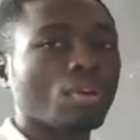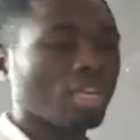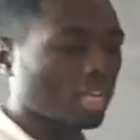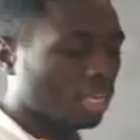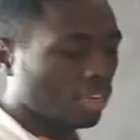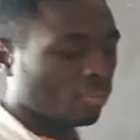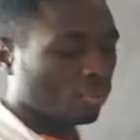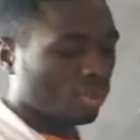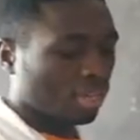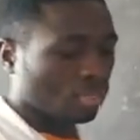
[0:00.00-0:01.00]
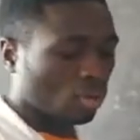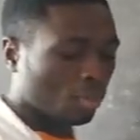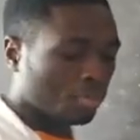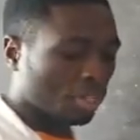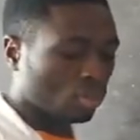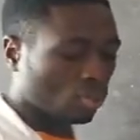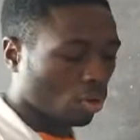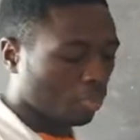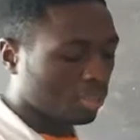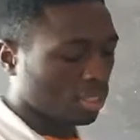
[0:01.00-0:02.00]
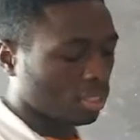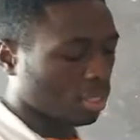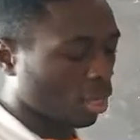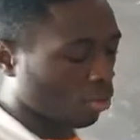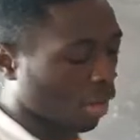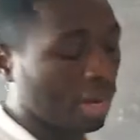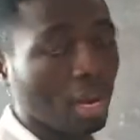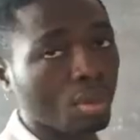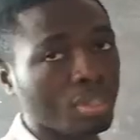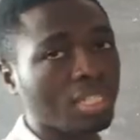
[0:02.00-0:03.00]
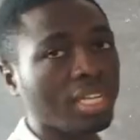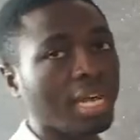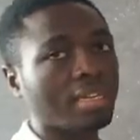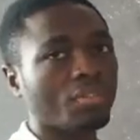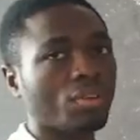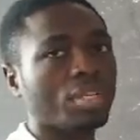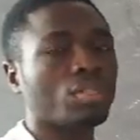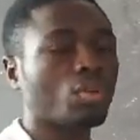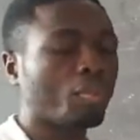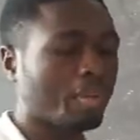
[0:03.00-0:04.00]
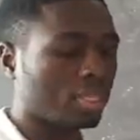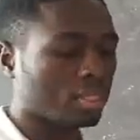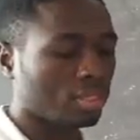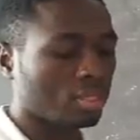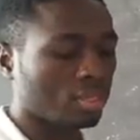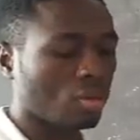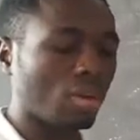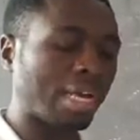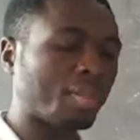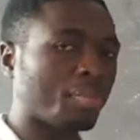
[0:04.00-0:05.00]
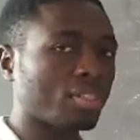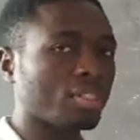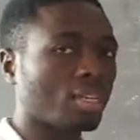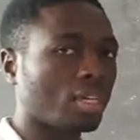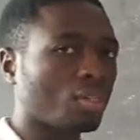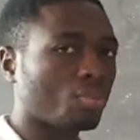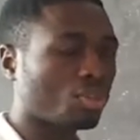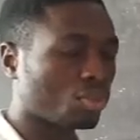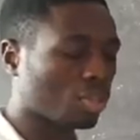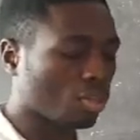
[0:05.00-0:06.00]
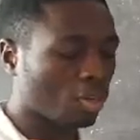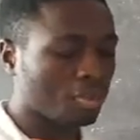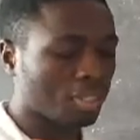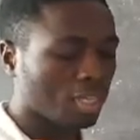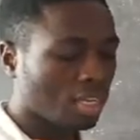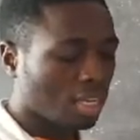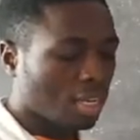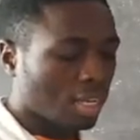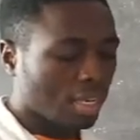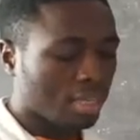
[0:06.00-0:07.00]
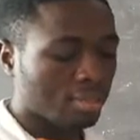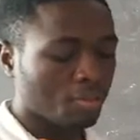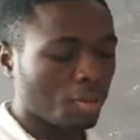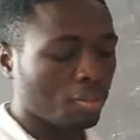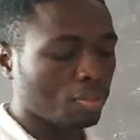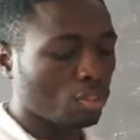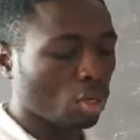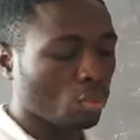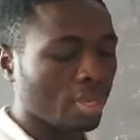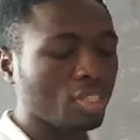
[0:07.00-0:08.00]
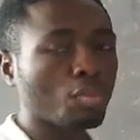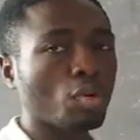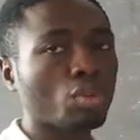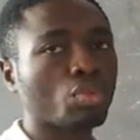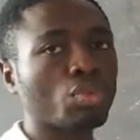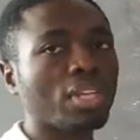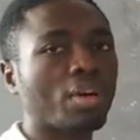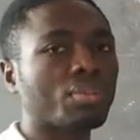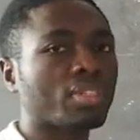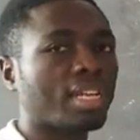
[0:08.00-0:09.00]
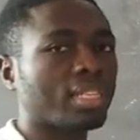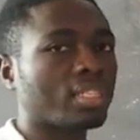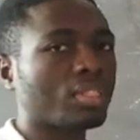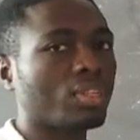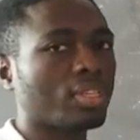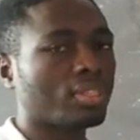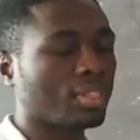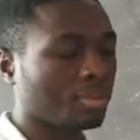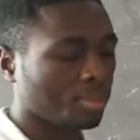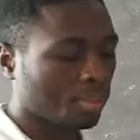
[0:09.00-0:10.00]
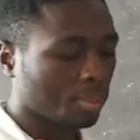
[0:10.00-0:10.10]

Okay, if you can copy, you copy. I'll read it at a very slow pace, or at the pace which you can copy. It's from Northwest Smoke 2013.